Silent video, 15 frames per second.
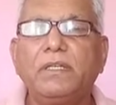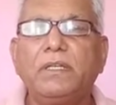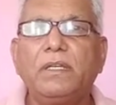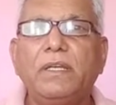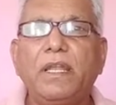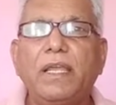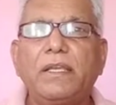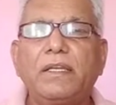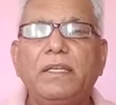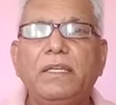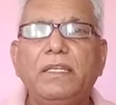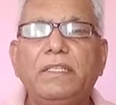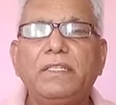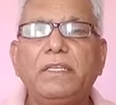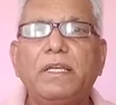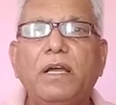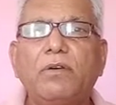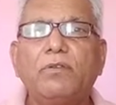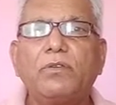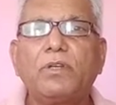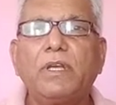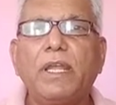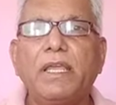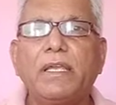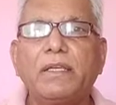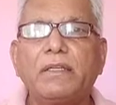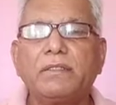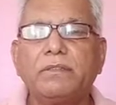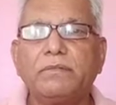like leasing out, like